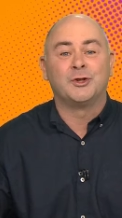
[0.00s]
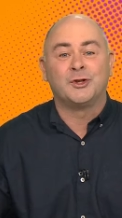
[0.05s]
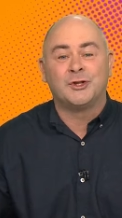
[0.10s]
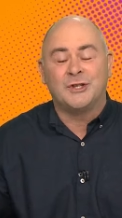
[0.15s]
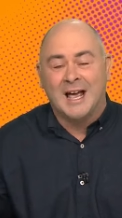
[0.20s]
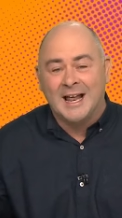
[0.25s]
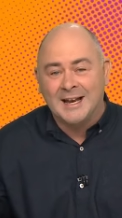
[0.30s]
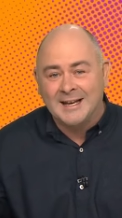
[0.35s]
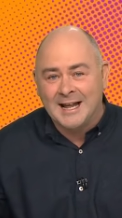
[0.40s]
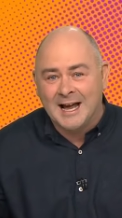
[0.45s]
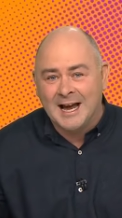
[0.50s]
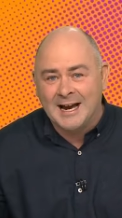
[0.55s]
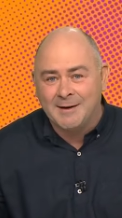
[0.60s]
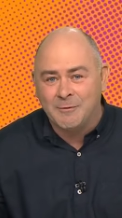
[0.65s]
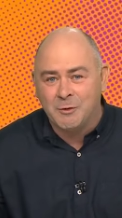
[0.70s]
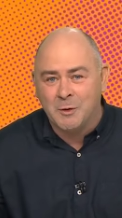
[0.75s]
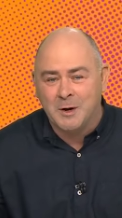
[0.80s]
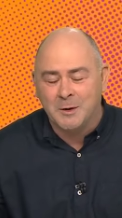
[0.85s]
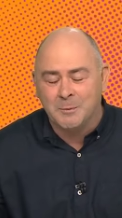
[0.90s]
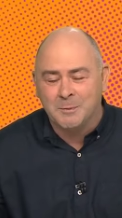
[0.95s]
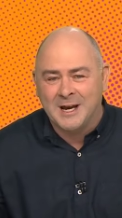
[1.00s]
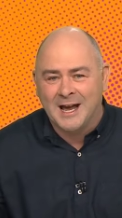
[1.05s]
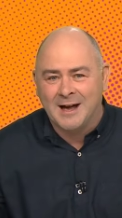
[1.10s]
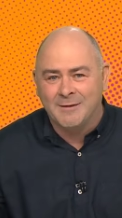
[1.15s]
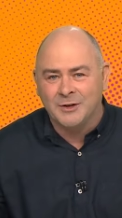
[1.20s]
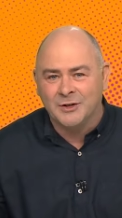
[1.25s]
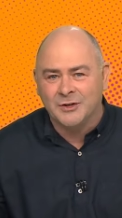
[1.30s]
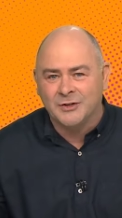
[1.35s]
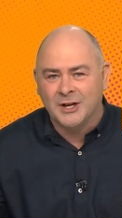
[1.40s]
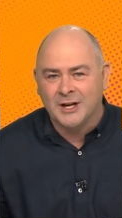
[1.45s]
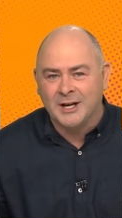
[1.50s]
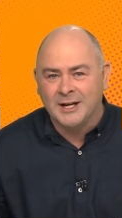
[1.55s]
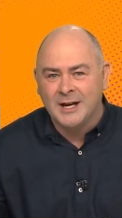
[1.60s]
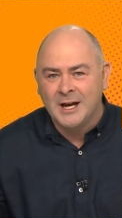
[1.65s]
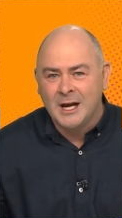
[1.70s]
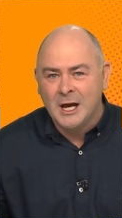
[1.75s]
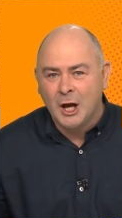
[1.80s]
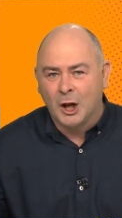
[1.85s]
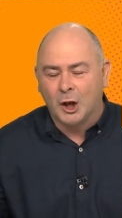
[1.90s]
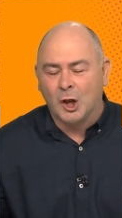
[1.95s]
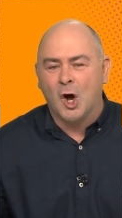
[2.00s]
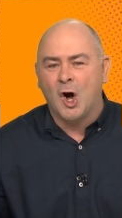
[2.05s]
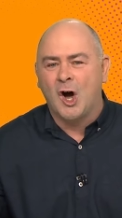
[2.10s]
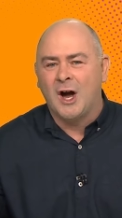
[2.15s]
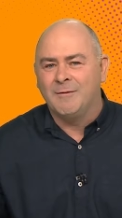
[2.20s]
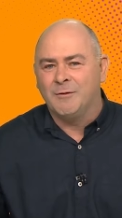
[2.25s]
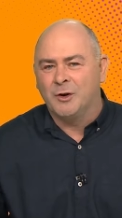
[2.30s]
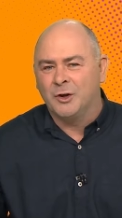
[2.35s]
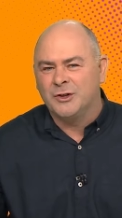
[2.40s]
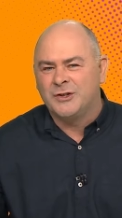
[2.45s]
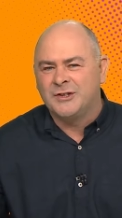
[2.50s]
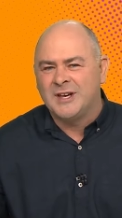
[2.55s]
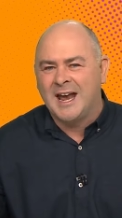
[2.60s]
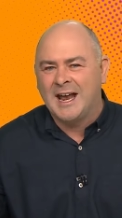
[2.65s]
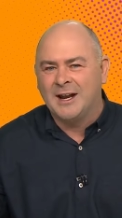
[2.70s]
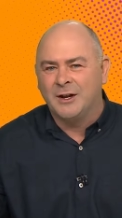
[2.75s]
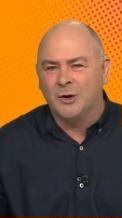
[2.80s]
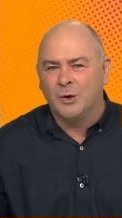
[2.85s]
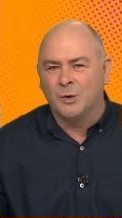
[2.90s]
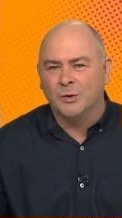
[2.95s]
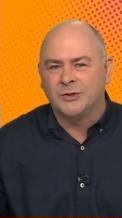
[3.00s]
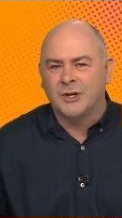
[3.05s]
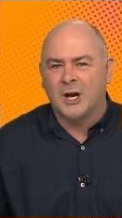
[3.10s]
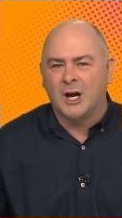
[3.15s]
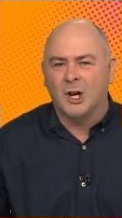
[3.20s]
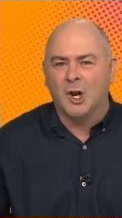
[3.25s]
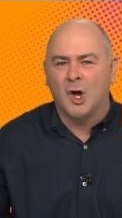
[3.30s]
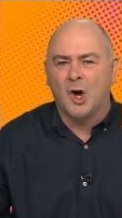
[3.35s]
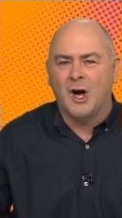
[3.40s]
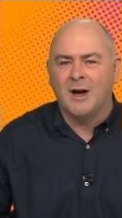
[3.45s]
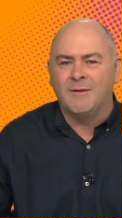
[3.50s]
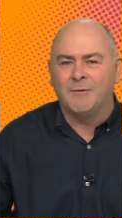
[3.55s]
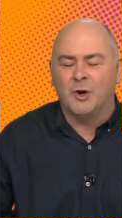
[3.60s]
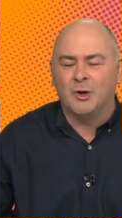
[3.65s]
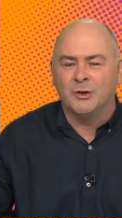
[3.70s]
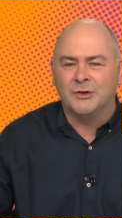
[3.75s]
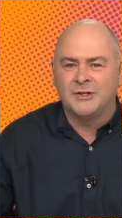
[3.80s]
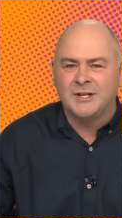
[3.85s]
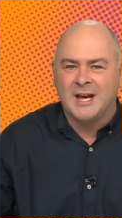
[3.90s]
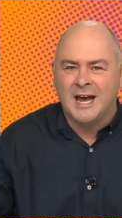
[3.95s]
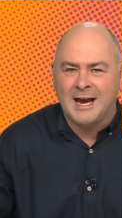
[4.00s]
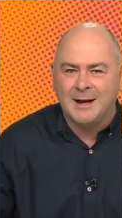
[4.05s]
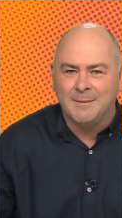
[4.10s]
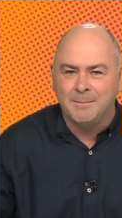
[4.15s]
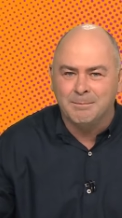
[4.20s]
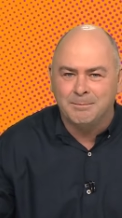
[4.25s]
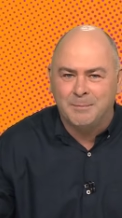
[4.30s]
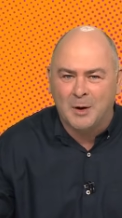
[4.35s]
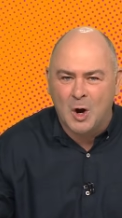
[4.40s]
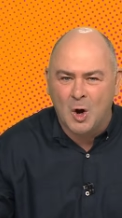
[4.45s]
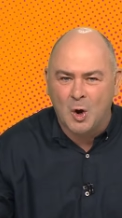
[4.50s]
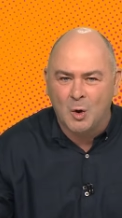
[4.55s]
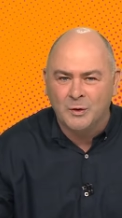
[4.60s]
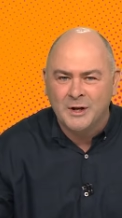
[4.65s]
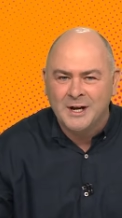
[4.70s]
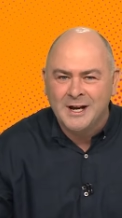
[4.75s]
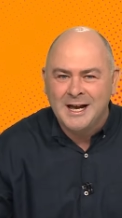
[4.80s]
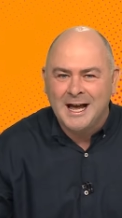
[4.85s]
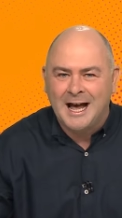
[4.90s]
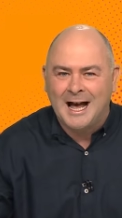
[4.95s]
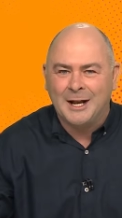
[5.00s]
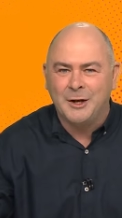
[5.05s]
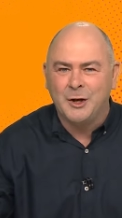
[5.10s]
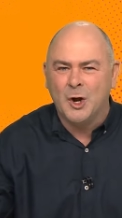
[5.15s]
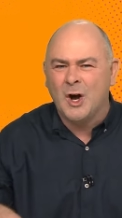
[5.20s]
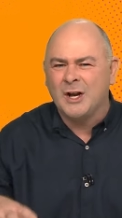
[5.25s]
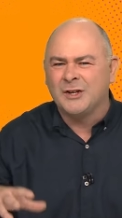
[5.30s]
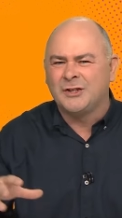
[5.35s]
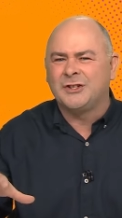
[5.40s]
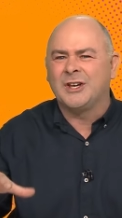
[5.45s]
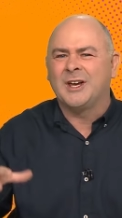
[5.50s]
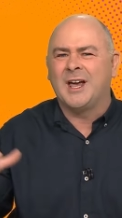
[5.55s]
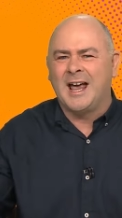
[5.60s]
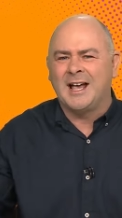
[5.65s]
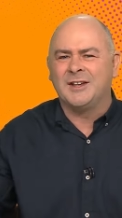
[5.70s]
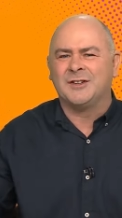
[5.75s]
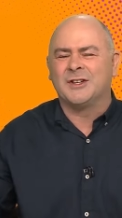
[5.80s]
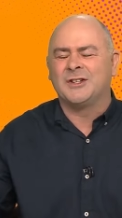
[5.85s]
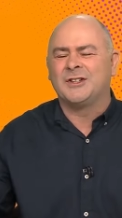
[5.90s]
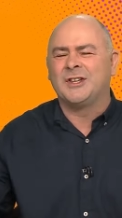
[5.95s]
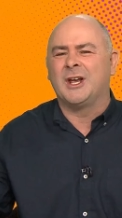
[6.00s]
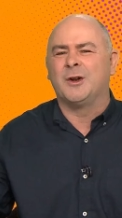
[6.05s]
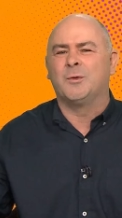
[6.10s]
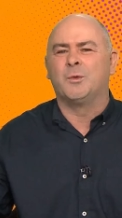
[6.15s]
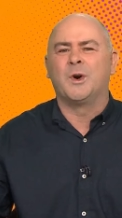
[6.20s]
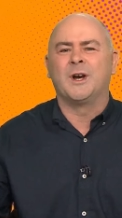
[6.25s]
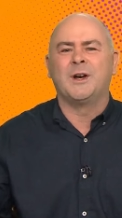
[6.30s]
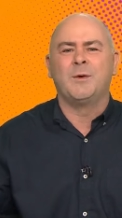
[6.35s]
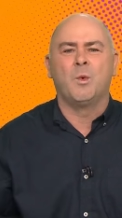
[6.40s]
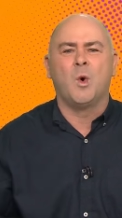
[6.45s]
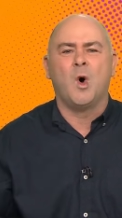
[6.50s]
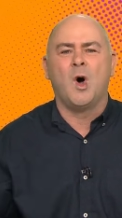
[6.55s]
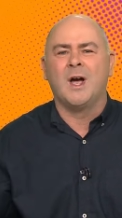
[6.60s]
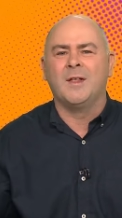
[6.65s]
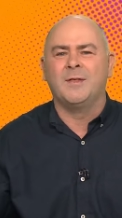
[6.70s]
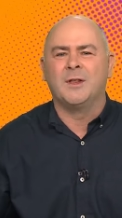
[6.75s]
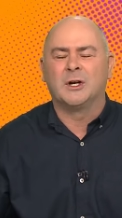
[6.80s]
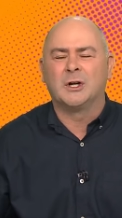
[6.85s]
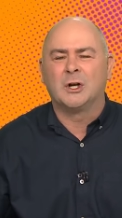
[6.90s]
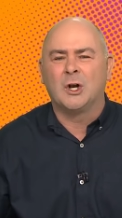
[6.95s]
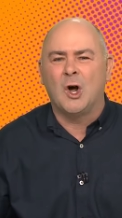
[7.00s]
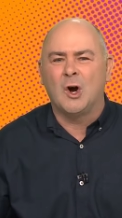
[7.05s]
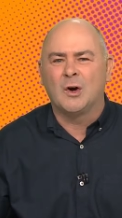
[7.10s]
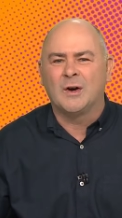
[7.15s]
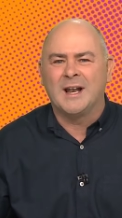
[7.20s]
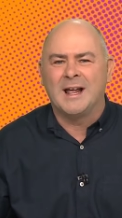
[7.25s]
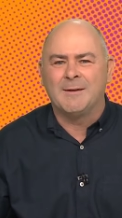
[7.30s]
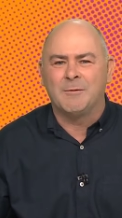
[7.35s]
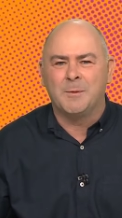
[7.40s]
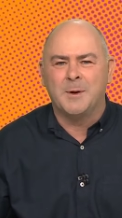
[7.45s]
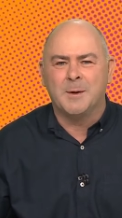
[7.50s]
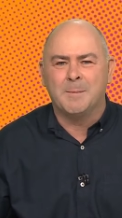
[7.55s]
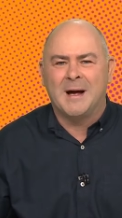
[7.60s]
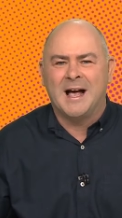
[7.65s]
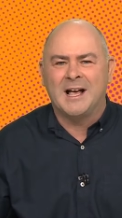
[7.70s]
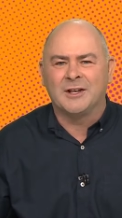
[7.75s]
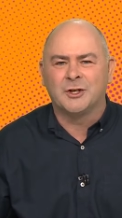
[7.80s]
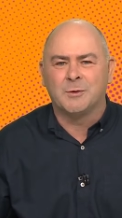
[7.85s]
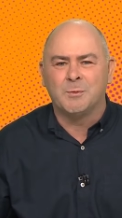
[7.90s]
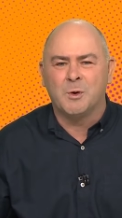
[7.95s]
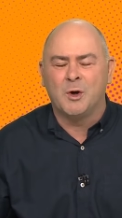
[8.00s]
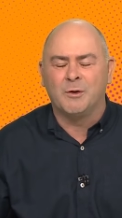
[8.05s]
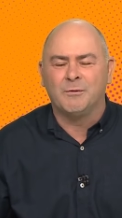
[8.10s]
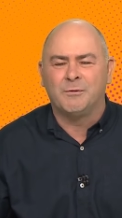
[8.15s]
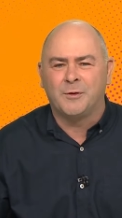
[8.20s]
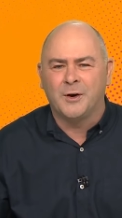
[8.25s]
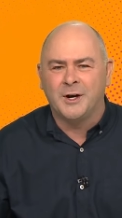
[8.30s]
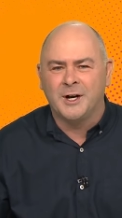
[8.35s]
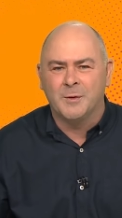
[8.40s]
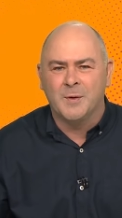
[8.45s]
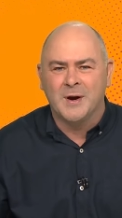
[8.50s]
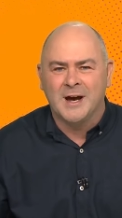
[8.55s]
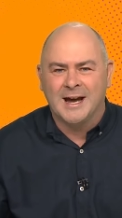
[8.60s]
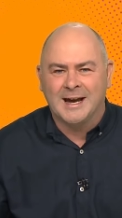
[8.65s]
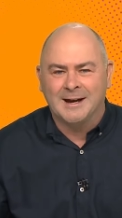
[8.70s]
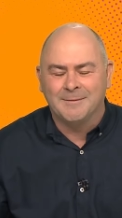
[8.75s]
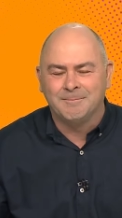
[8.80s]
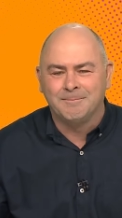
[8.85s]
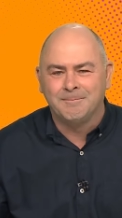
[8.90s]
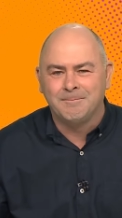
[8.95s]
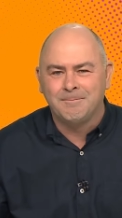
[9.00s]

Sunday. Everyone will be able to see live on 10 and also live on 10 Bold. Uh, nice to, as I said, rewind the clock and have a bit of basketball on free to wear